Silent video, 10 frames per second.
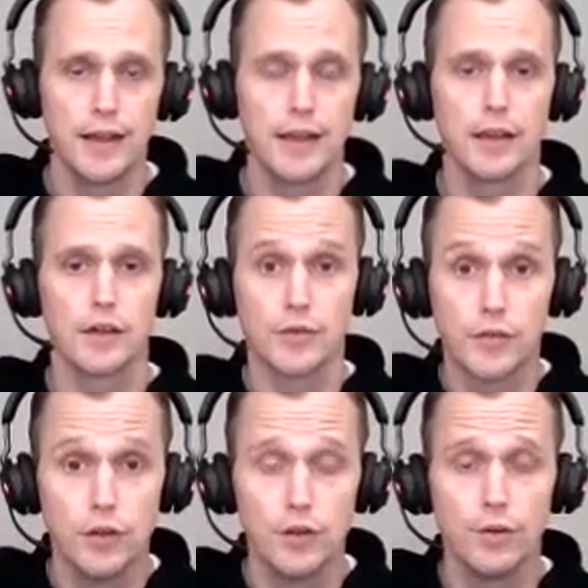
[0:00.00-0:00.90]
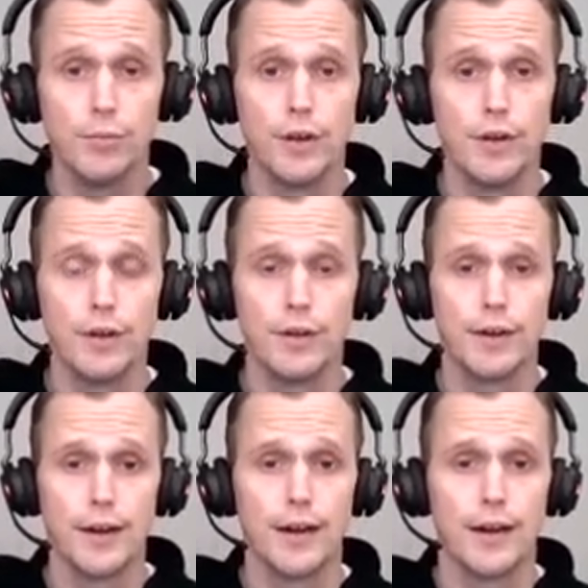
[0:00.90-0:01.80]
they can consume
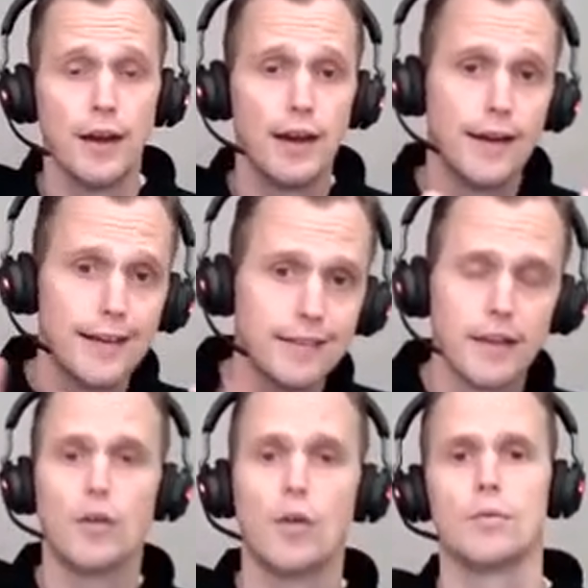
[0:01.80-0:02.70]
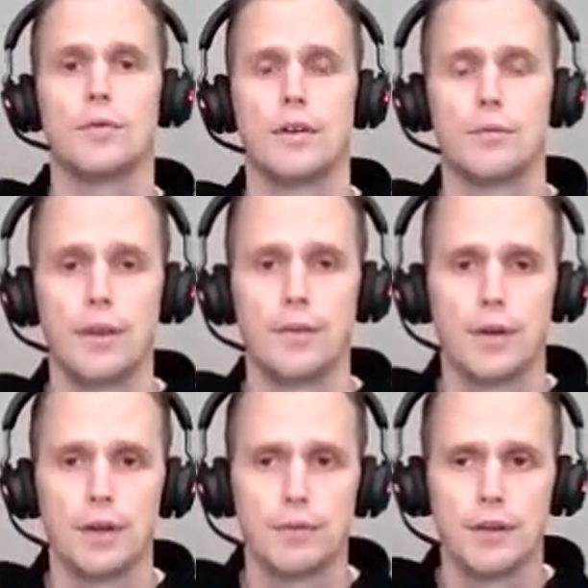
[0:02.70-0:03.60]
at their own
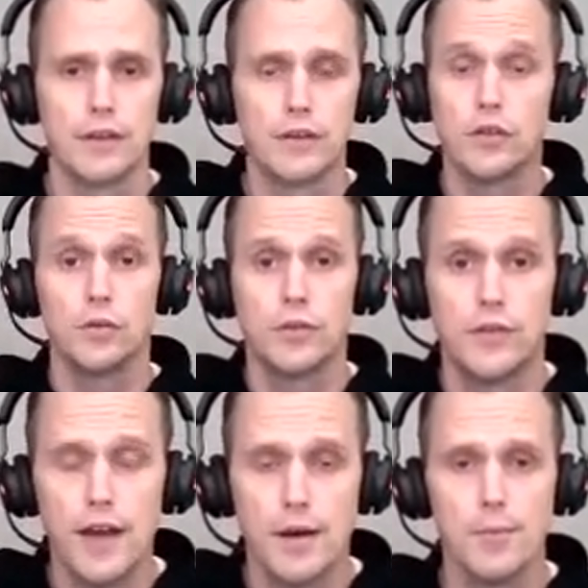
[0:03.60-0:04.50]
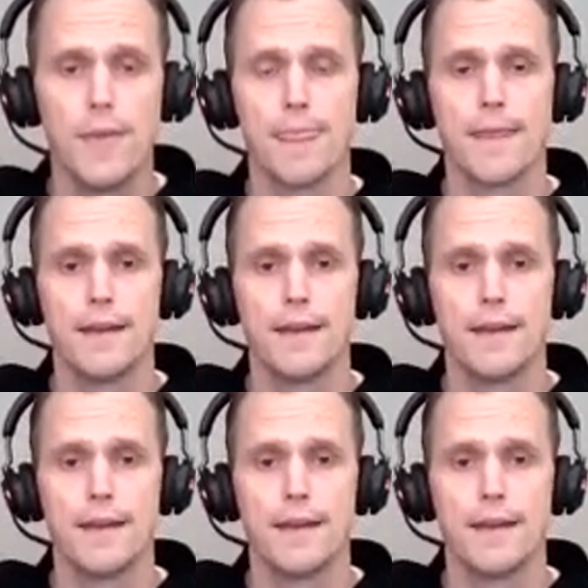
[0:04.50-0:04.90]
when it suits them.